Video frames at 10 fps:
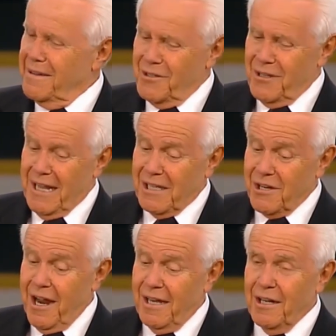See, that's
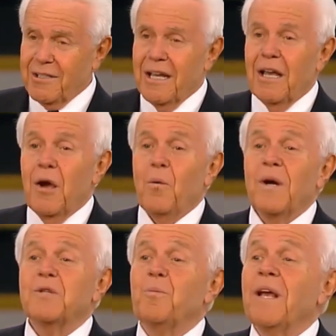kindness.
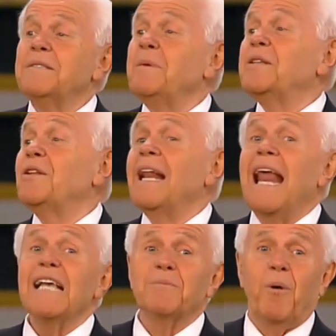Which brings me to the
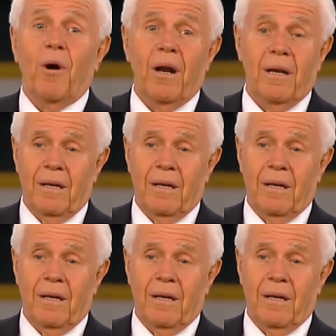last part.